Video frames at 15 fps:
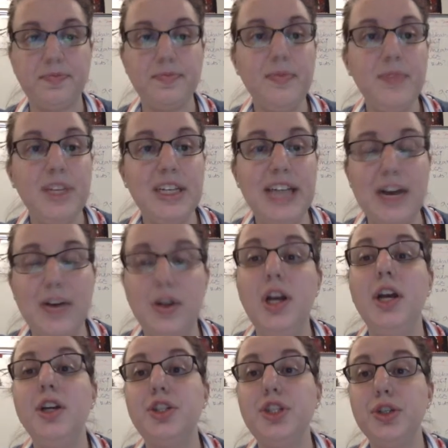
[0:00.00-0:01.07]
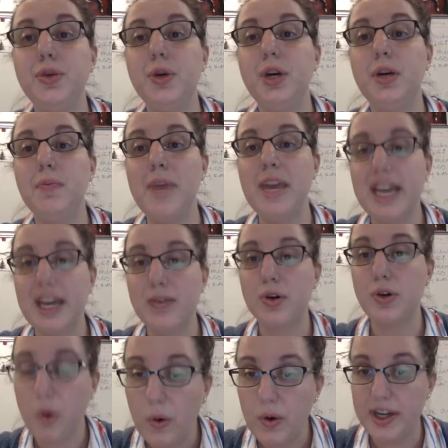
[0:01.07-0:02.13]
Now, to make a
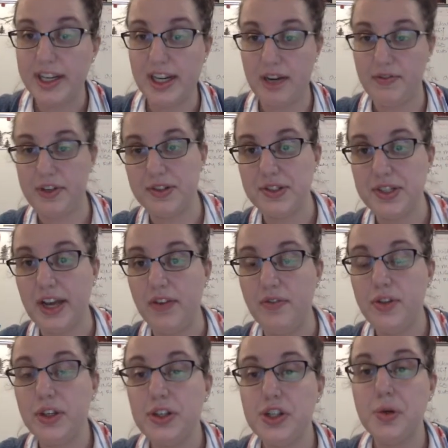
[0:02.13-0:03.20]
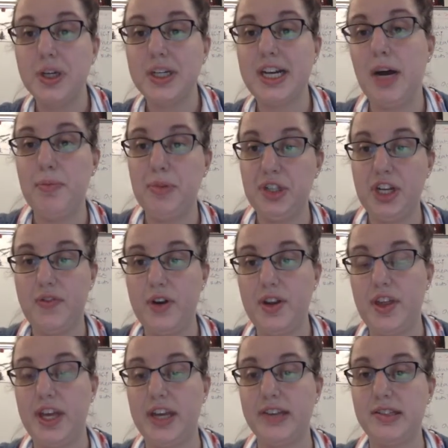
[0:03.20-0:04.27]
recording of yourself, you can do a couple of different
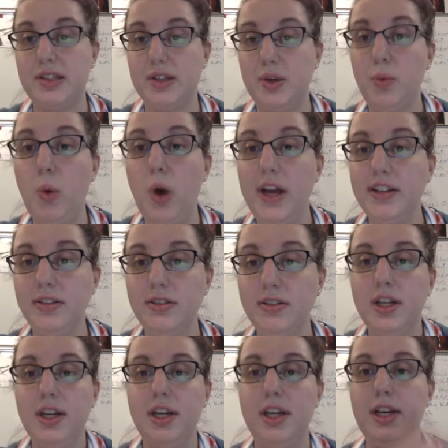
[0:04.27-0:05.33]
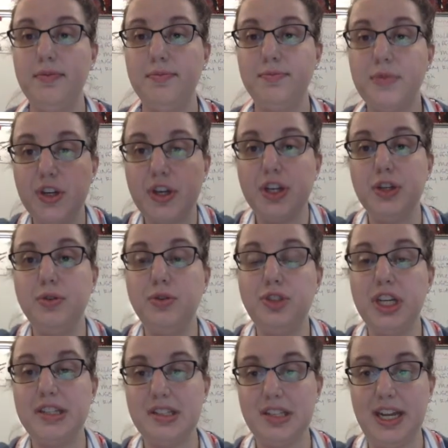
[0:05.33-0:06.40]
things. One, you can do
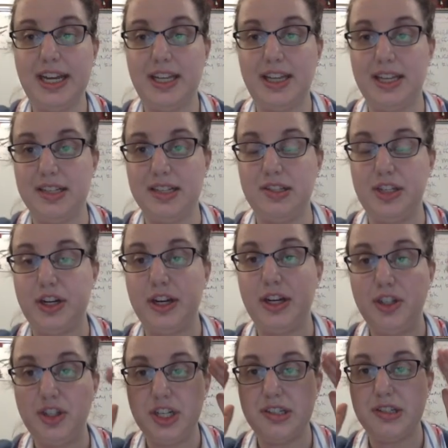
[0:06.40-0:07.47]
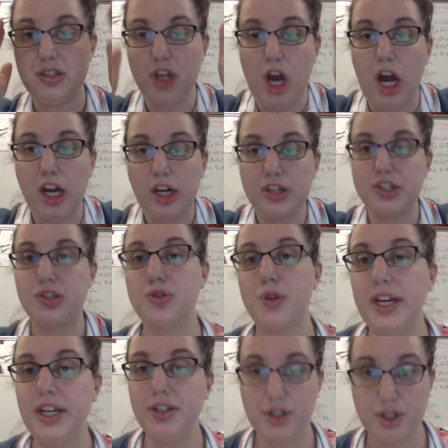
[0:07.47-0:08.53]
just like this. You can just talk
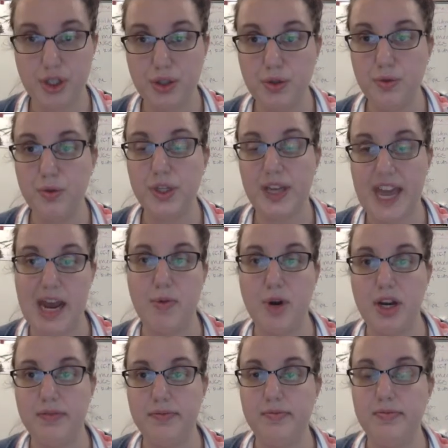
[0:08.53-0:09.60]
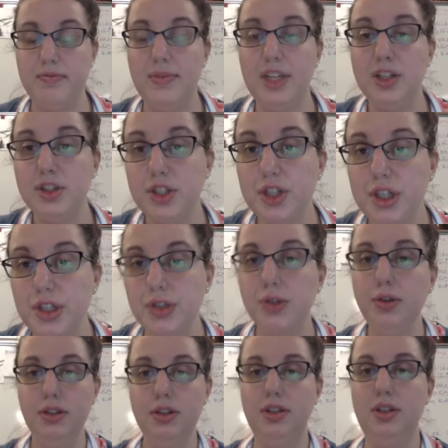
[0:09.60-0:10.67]
straight to the camera.
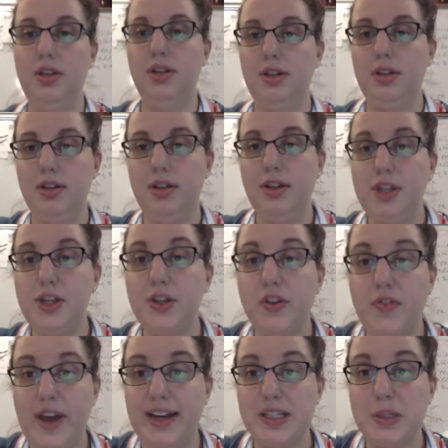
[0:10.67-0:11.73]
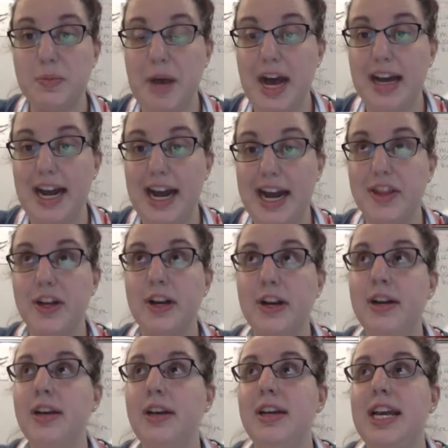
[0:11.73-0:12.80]
Two, you can find a spot either
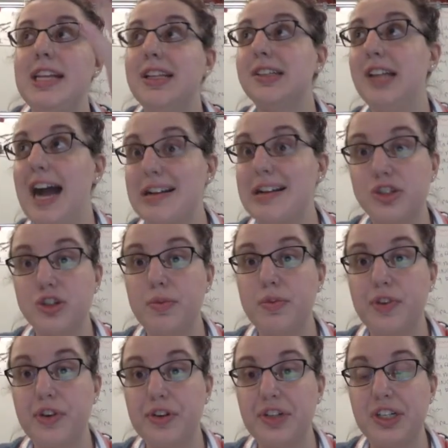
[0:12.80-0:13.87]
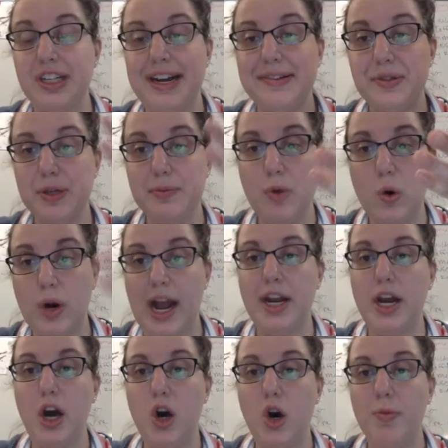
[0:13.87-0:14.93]
in the classroom if you're in the classroom or at
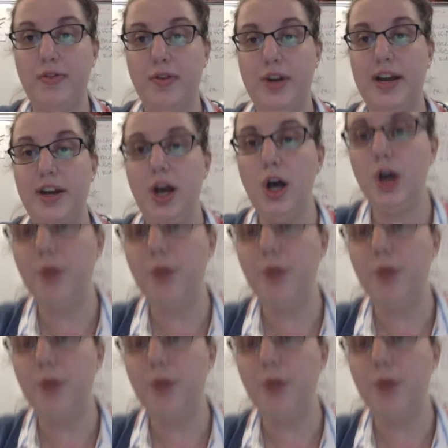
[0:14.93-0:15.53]
home if you're at home